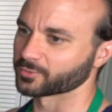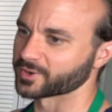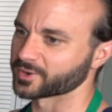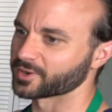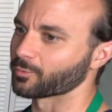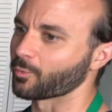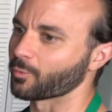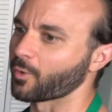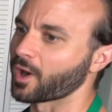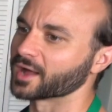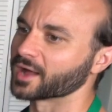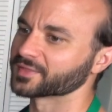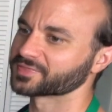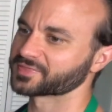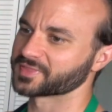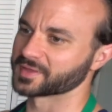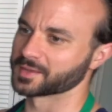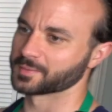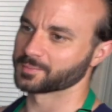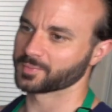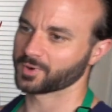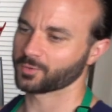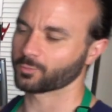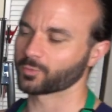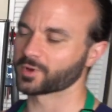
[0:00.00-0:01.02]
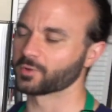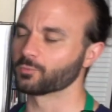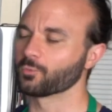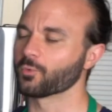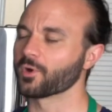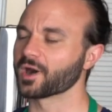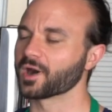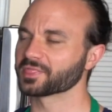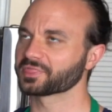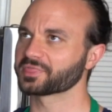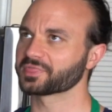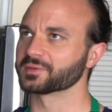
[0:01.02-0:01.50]
we want them
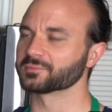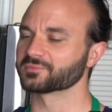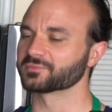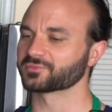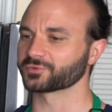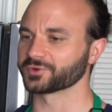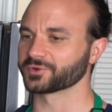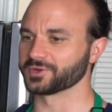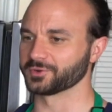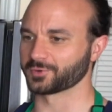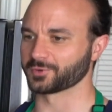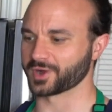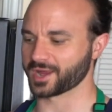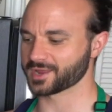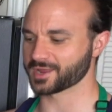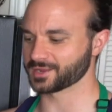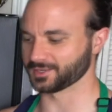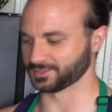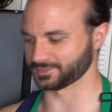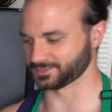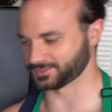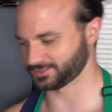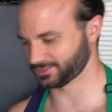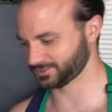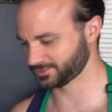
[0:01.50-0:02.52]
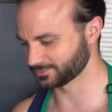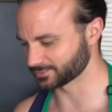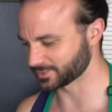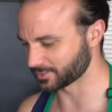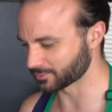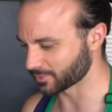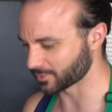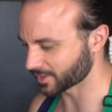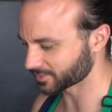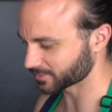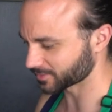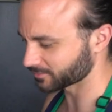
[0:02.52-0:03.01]
free range. We
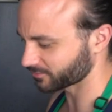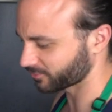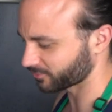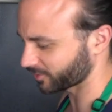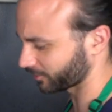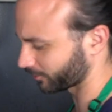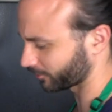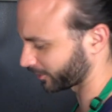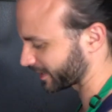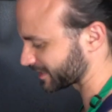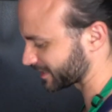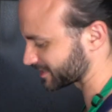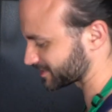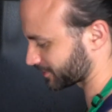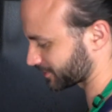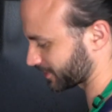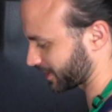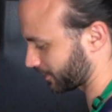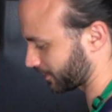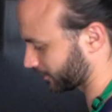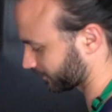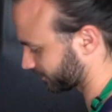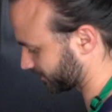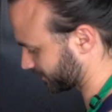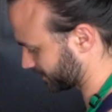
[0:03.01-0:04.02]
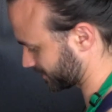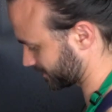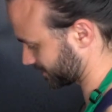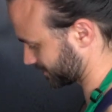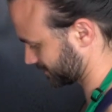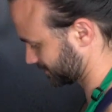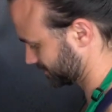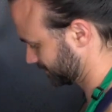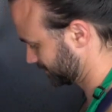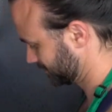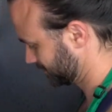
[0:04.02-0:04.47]
want them free range. They're healthier.